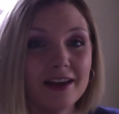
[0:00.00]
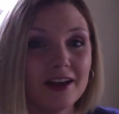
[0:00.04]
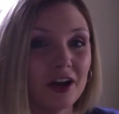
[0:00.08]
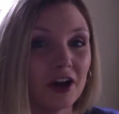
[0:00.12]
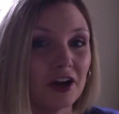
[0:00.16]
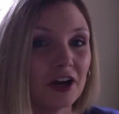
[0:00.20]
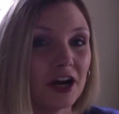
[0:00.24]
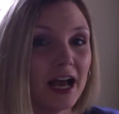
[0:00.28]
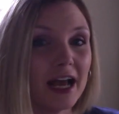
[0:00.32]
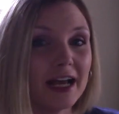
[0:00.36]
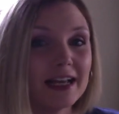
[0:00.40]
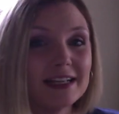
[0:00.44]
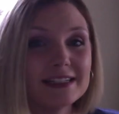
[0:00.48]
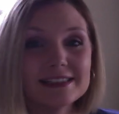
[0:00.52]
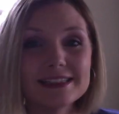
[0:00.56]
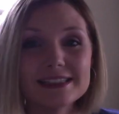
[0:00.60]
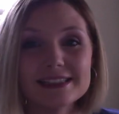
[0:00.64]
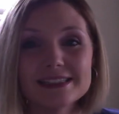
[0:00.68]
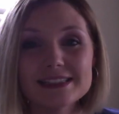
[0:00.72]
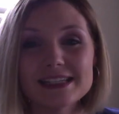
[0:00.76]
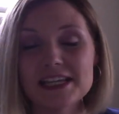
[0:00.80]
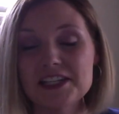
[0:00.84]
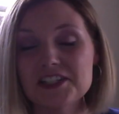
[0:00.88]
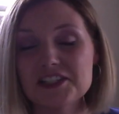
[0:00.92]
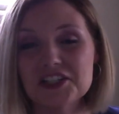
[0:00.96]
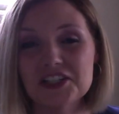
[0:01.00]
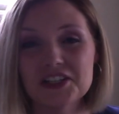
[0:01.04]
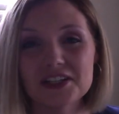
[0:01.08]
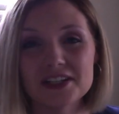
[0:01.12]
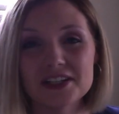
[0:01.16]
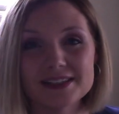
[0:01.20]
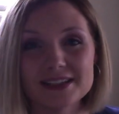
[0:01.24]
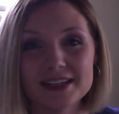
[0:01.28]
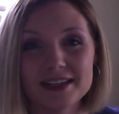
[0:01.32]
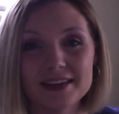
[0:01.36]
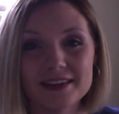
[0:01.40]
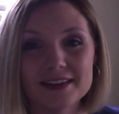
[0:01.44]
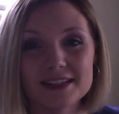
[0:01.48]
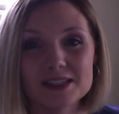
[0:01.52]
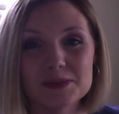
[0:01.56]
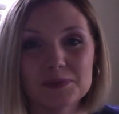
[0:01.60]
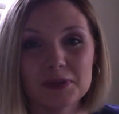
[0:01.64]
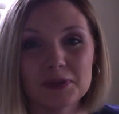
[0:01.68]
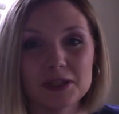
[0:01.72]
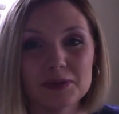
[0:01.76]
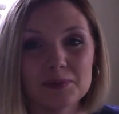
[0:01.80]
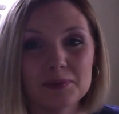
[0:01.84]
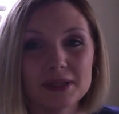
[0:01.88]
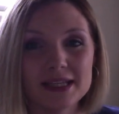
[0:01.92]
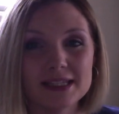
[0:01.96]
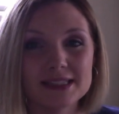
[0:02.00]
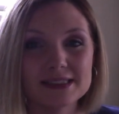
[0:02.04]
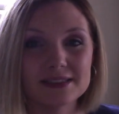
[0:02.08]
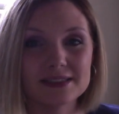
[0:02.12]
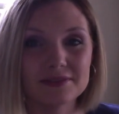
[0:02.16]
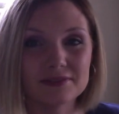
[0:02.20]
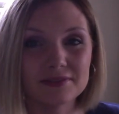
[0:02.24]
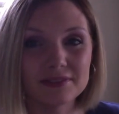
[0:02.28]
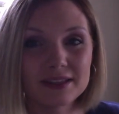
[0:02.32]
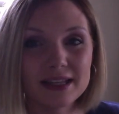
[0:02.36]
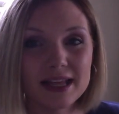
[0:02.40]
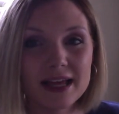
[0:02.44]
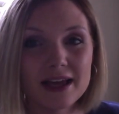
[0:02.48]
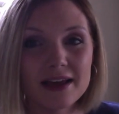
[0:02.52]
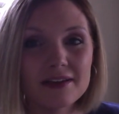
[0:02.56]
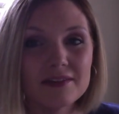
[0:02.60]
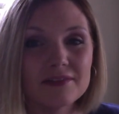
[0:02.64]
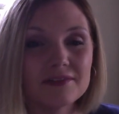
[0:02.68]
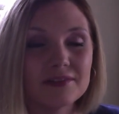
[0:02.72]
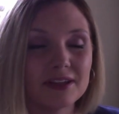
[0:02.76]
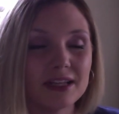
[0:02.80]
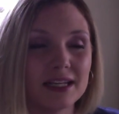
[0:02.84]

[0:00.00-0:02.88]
Our highest intention is that this be a place of love